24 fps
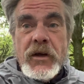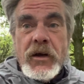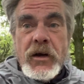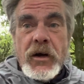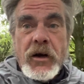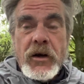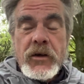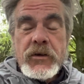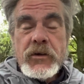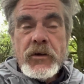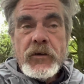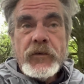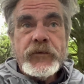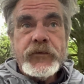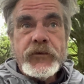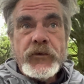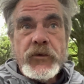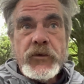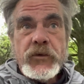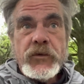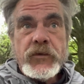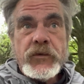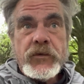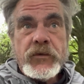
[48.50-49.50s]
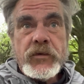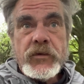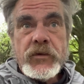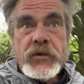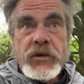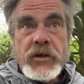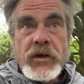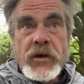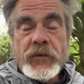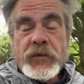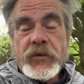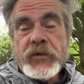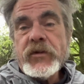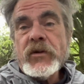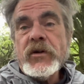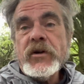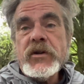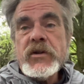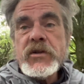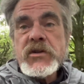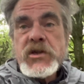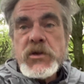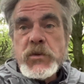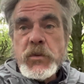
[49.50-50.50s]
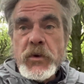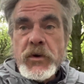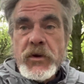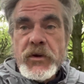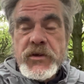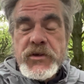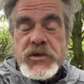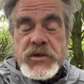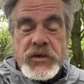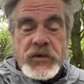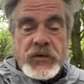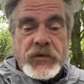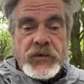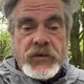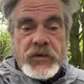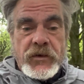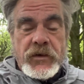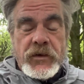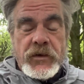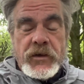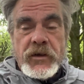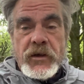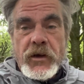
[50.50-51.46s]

I got through to the other side of Swanage yesterday.